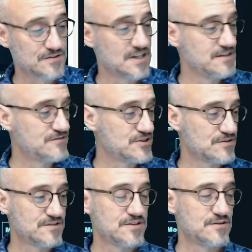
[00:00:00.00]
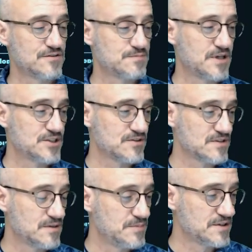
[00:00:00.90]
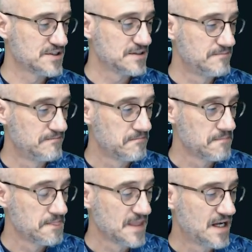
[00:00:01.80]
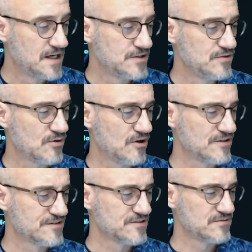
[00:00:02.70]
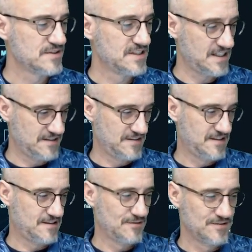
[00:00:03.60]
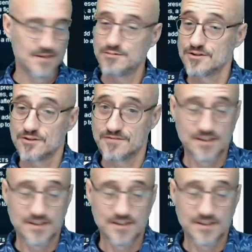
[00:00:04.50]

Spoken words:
you've chosen your special ability. You also get, I always keep looking over here